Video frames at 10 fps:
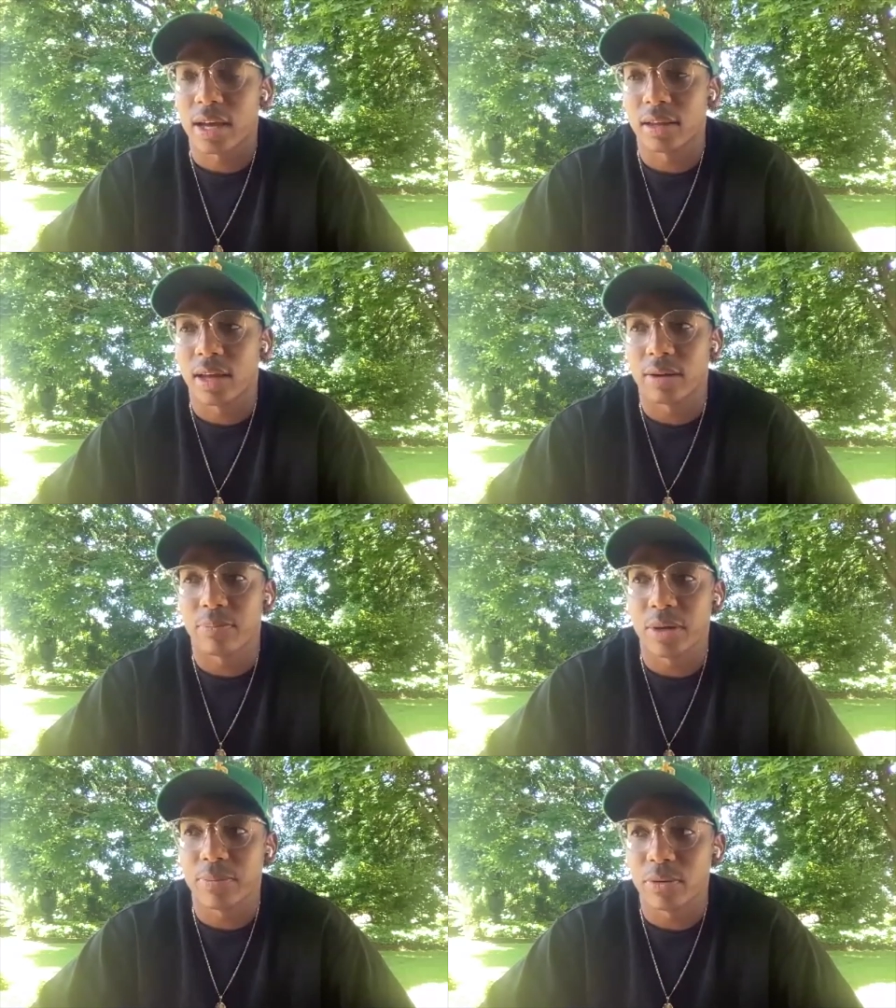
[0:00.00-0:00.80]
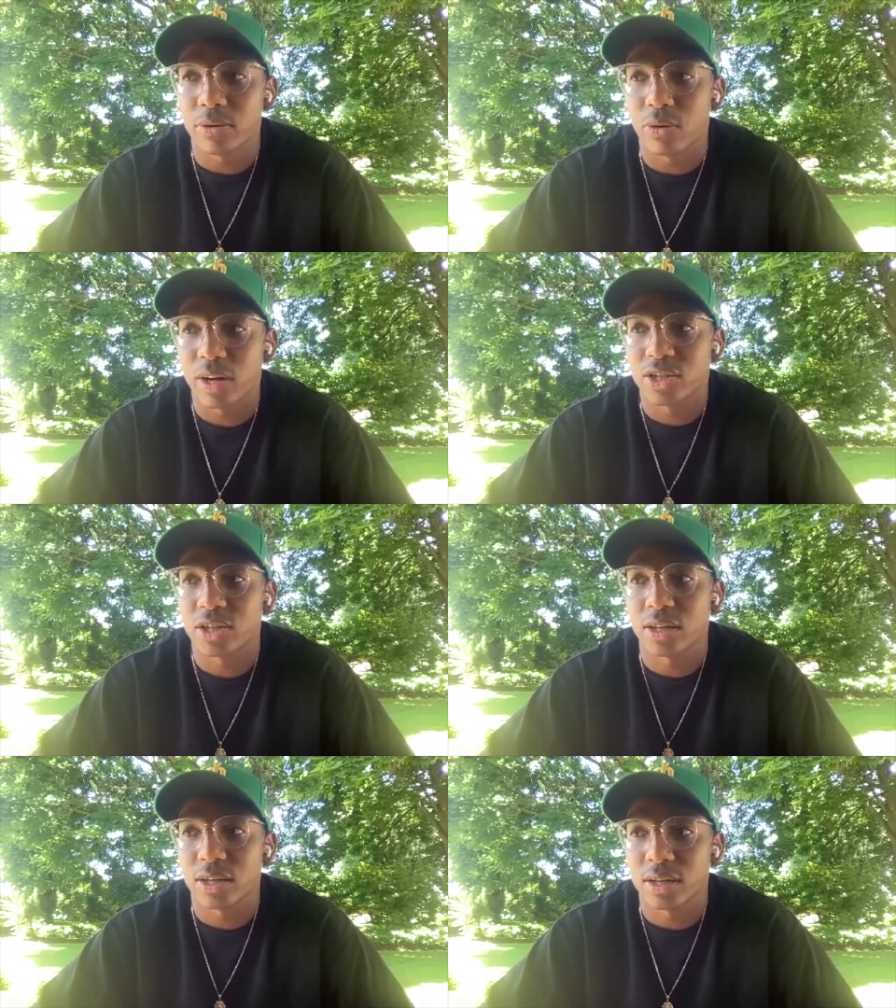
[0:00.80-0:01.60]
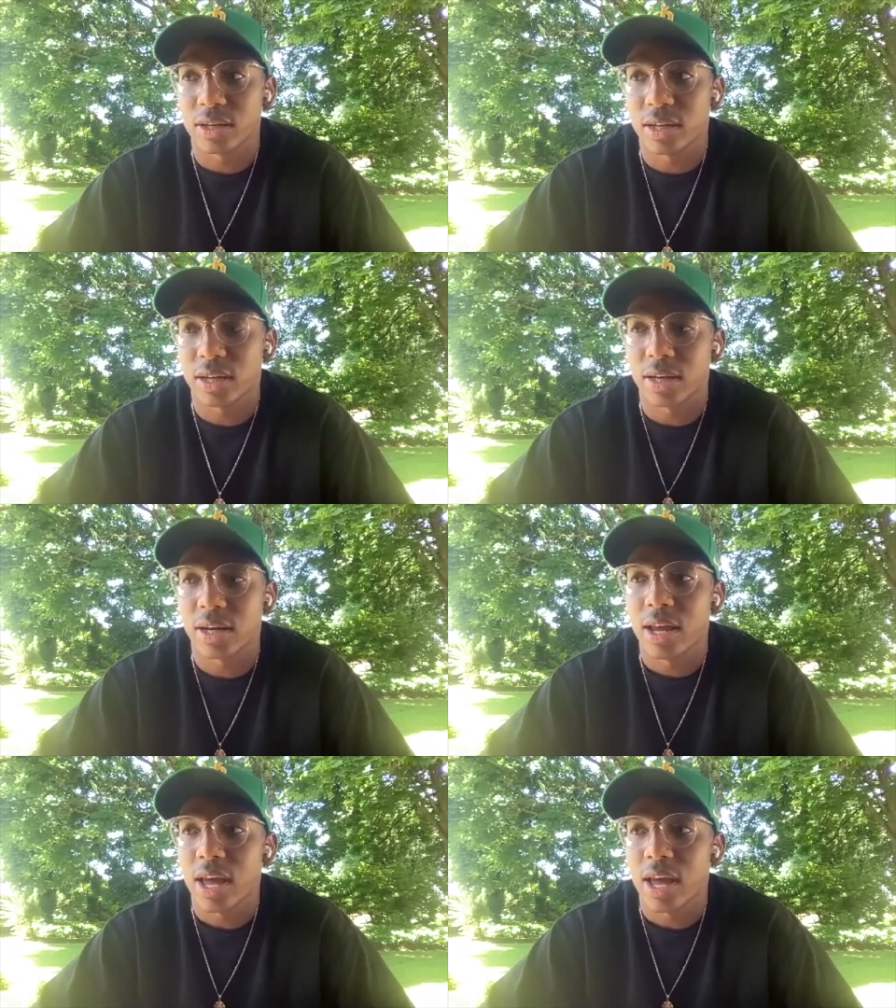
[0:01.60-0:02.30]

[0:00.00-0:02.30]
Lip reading: a lot of people questioned and